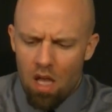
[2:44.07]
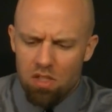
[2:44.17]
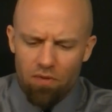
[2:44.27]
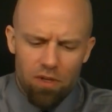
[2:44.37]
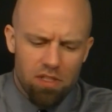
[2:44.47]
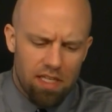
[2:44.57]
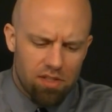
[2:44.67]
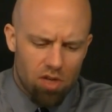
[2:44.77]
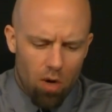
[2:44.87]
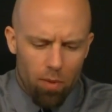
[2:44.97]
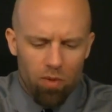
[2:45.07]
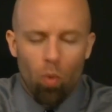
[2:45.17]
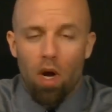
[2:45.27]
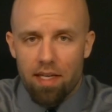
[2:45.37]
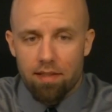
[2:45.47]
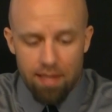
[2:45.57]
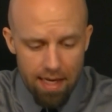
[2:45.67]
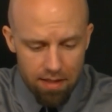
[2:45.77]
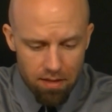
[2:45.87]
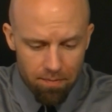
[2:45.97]
So first, let's start with what is
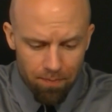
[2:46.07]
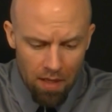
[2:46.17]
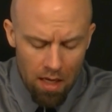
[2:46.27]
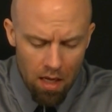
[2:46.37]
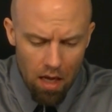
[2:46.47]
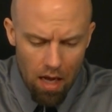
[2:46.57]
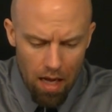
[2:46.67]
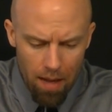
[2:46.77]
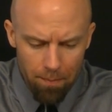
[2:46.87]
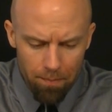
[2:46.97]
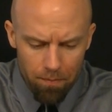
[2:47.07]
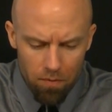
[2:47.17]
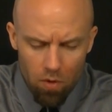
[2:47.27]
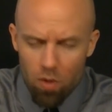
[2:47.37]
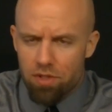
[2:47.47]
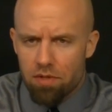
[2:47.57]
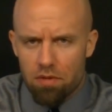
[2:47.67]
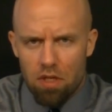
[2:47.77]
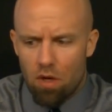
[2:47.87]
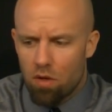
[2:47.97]
deism. Of course,
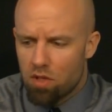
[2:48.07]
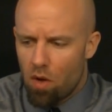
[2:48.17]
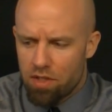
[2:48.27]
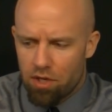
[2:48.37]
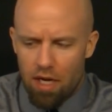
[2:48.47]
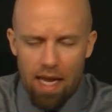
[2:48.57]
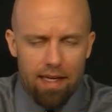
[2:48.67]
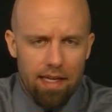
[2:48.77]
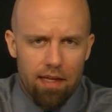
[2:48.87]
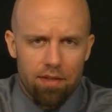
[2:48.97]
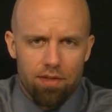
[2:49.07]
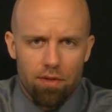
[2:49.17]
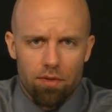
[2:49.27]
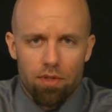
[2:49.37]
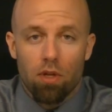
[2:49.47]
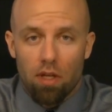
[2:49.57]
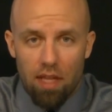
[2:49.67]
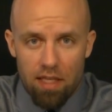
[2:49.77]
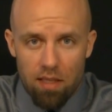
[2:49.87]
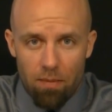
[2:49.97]
you know, it's always a good idea to look
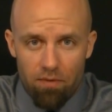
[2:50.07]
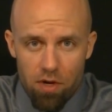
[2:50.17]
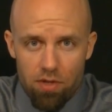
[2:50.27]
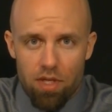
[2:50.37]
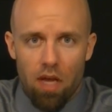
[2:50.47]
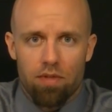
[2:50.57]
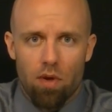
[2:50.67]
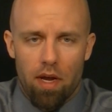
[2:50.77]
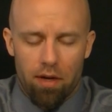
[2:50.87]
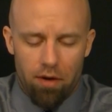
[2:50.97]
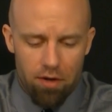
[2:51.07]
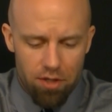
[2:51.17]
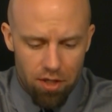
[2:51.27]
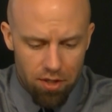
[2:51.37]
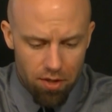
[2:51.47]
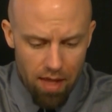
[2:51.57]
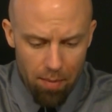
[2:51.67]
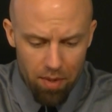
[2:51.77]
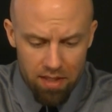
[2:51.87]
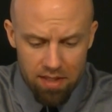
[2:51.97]
things up for yourself, so I encourage you to do
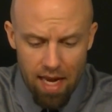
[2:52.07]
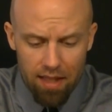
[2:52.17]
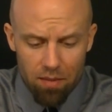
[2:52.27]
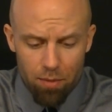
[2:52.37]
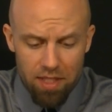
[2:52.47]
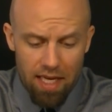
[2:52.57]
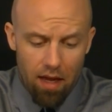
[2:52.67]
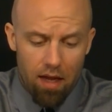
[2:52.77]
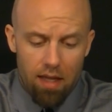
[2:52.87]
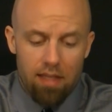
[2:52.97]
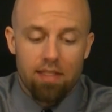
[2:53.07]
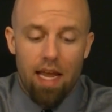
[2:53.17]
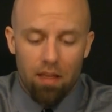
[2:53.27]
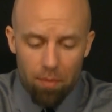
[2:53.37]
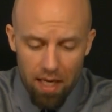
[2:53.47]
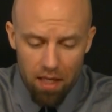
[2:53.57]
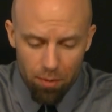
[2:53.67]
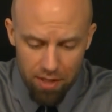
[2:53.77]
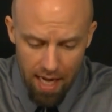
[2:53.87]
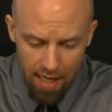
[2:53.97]
that. But Encyclopedia
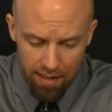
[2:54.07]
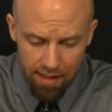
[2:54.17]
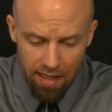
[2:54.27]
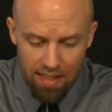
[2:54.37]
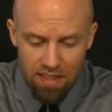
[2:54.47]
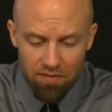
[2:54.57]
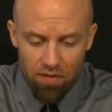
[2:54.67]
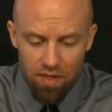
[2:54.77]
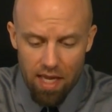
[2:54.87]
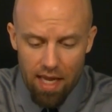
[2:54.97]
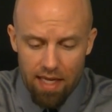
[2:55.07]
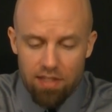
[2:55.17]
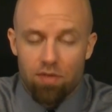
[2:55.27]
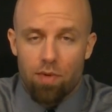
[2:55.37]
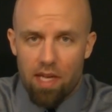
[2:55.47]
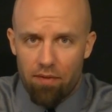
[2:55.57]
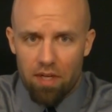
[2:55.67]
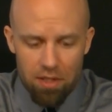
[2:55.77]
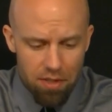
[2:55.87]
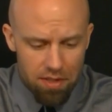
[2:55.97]
Britannica, 1958, has three
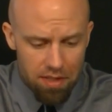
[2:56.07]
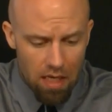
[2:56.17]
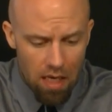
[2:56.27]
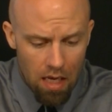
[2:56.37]
definitions.